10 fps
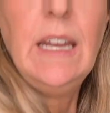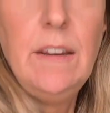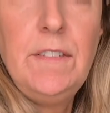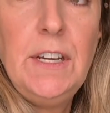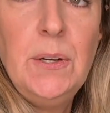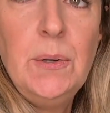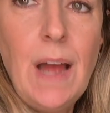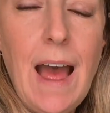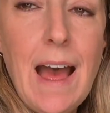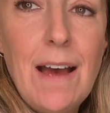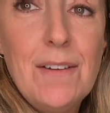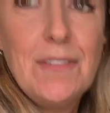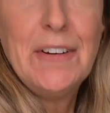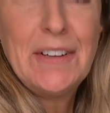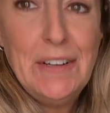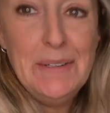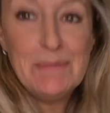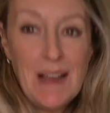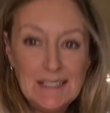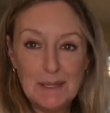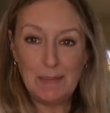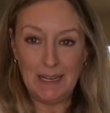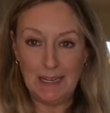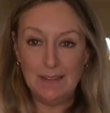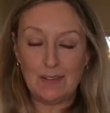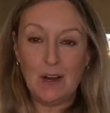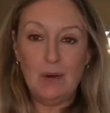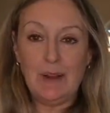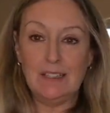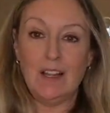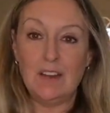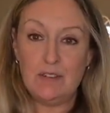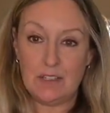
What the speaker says: If you have a good recipe for homemade laundry